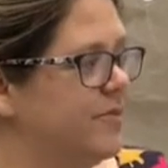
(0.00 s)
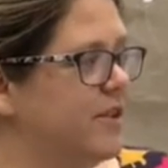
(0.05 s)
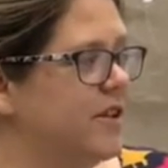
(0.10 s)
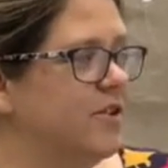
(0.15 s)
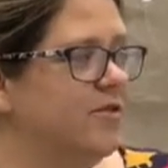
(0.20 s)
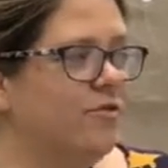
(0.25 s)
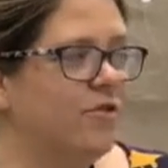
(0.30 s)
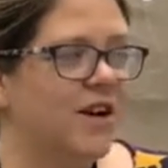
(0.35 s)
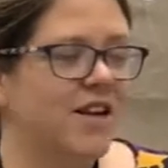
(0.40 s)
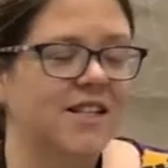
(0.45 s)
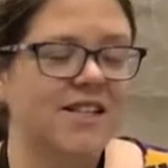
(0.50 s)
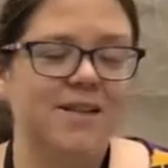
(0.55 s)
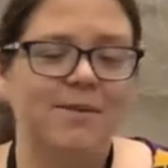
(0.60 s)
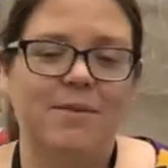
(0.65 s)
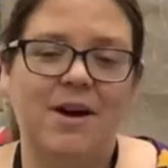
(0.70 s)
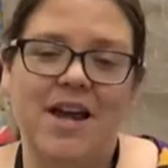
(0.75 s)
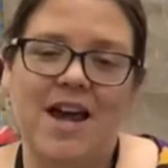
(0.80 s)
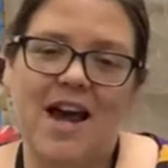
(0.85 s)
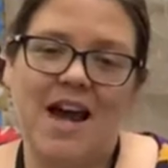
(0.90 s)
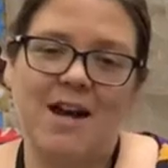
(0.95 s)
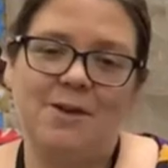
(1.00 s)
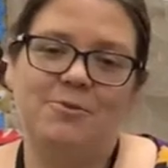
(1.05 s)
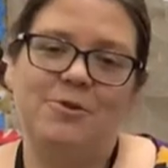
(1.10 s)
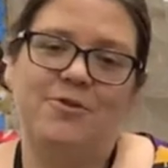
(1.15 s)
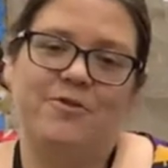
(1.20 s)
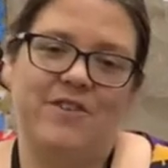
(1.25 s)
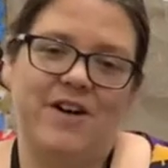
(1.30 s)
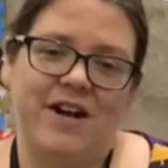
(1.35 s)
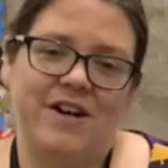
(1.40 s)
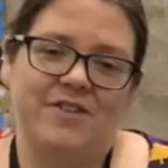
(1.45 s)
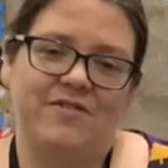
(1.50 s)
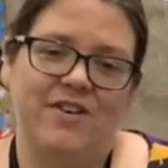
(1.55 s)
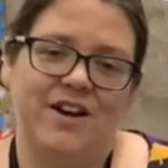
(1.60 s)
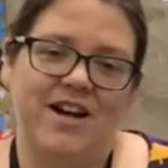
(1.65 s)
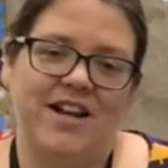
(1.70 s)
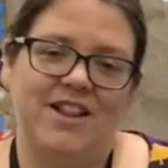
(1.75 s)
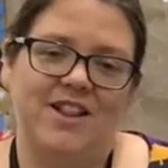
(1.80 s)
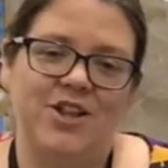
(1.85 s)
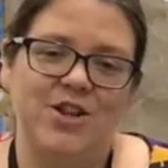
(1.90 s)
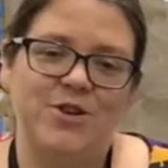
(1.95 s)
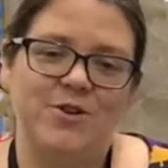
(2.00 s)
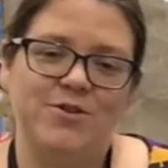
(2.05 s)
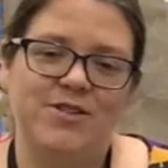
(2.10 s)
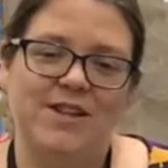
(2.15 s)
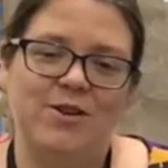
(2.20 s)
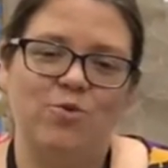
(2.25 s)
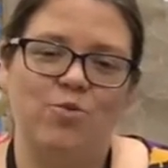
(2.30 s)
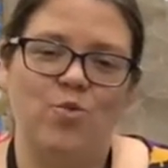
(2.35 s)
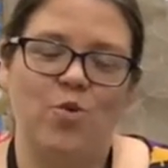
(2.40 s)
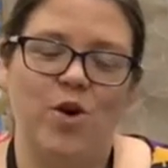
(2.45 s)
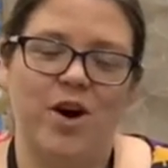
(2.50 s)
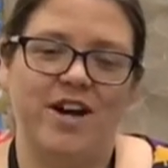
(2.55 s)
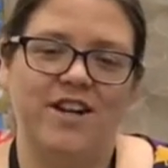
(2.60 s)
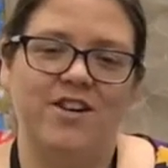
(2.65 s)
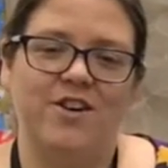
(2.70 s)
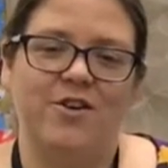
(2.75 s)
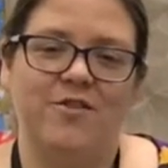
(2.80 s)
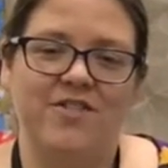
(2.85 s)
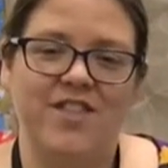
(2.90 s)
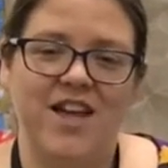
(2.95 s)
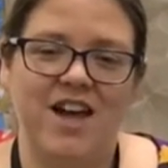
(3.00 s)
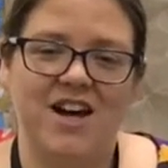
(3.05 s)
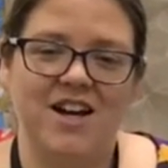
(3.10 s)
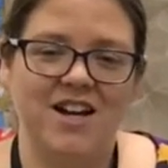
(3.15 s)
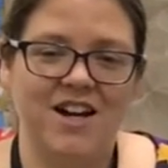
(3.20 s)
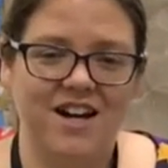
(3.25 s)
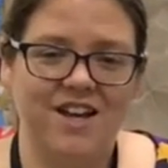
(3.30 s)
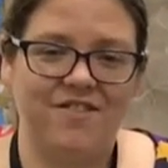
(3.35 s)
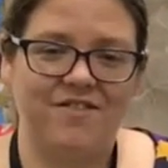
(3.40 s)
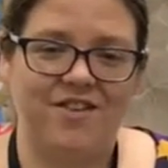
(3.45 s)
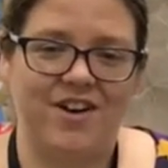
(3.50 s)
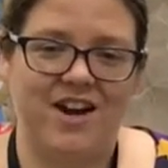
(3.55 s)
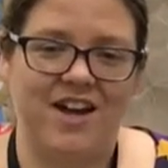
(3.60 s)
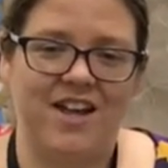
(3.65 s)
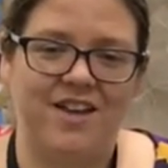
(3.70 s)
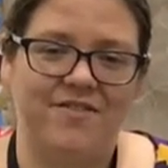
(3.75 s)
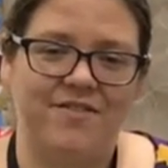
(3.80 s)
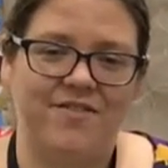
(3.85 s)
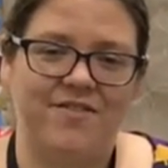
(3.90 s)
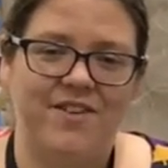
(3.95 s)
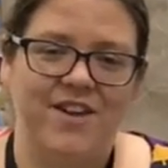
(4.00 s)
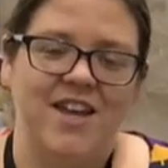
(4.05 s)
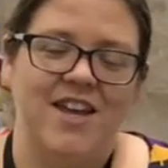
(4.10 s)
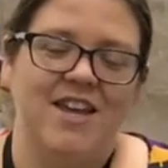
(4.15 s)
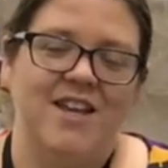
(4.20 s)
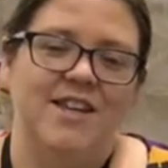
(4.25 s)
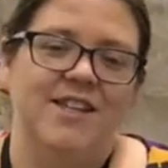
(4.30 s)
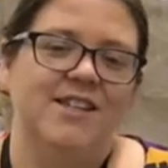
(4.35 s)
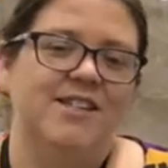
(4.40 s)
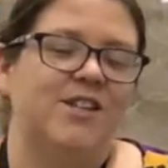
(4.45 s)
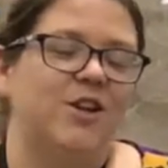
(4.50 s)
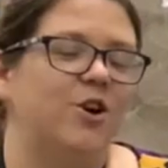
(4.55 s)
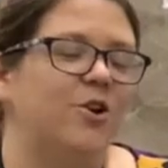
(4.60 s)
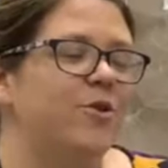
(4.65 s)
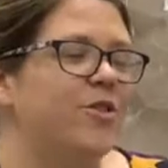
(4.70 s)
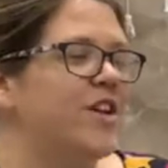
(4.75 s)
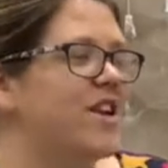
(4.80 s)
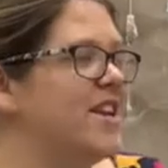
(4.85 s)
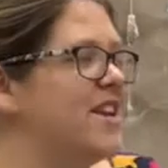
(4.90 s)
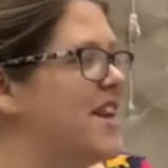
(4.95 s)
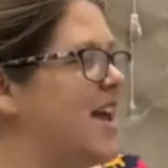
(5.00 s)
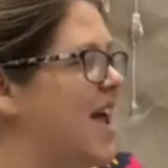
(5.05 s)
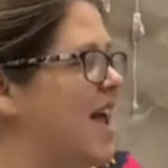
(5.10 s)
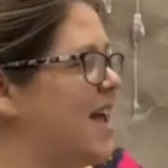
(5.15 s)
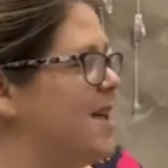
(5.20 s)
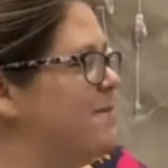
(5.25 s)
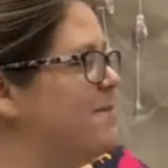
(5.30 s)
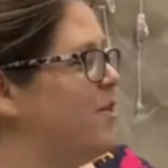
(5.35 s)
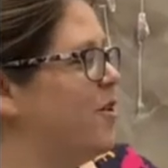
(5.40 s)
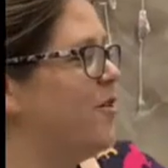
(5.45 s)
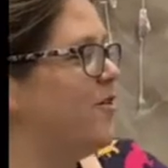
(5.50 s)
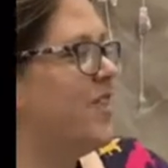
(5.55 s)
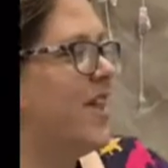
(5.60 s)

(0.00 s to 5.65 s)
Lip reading: writing my animal fact file using one of the Ugly Five. So the name of the